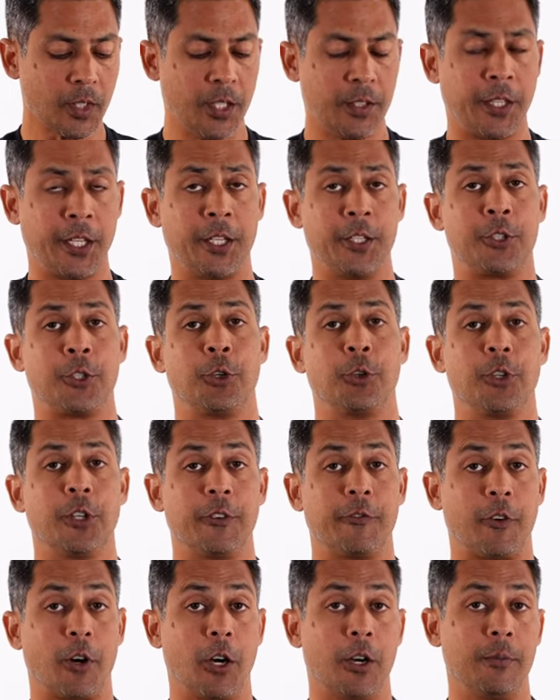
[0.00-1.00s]
The N two
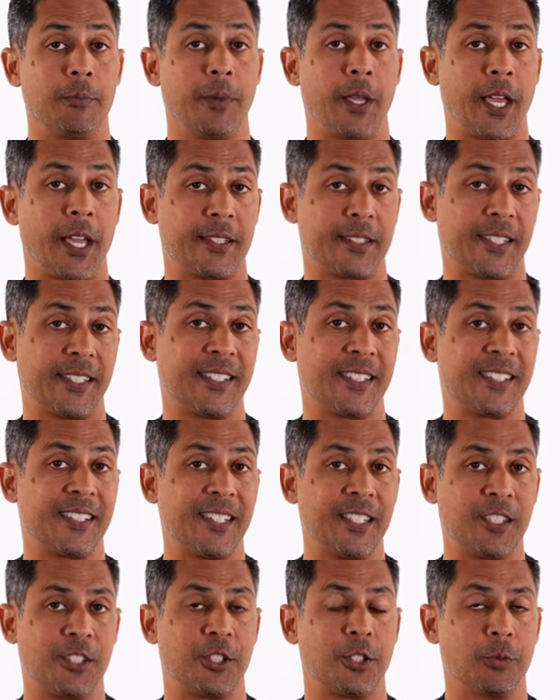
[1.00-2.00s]
itive arm has a
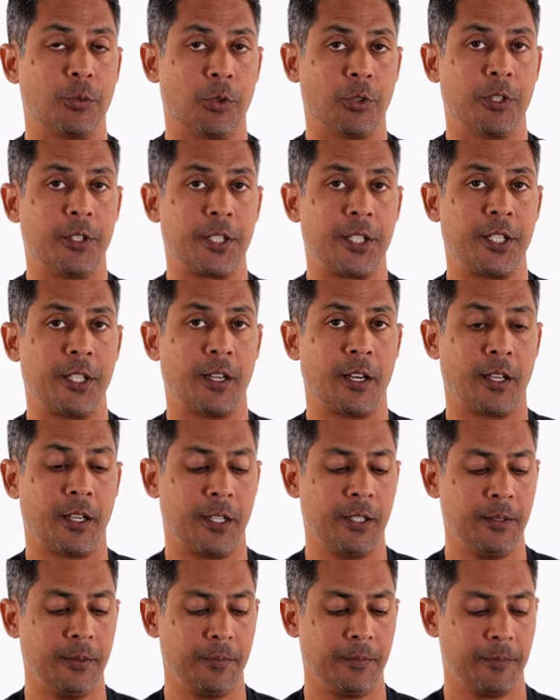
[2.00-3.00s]
six year warranty on
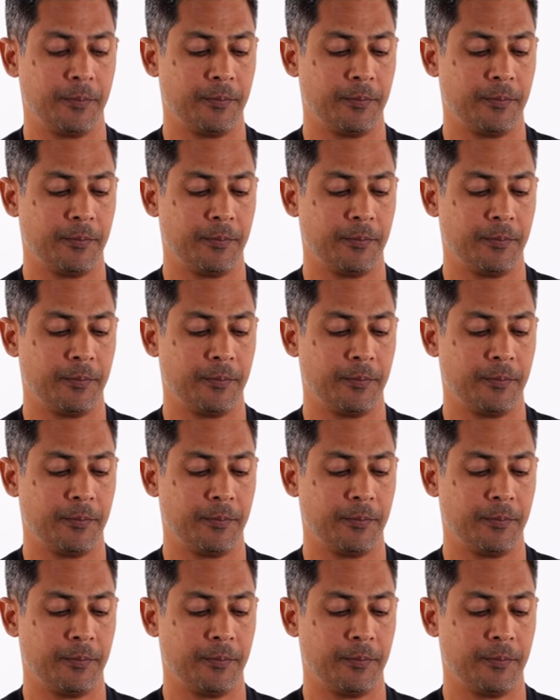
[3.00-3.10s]
it.